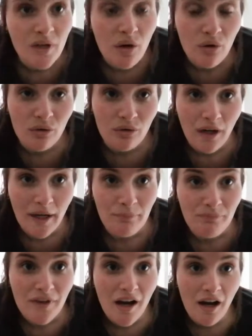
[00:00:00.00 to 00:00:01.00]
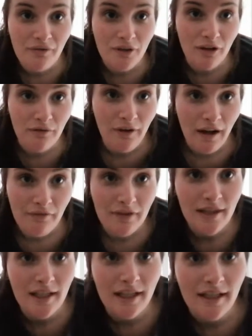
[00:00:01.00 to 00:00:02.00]
Alright, I've got 5
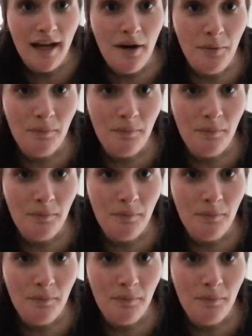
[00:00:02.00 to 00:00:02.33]
in there now.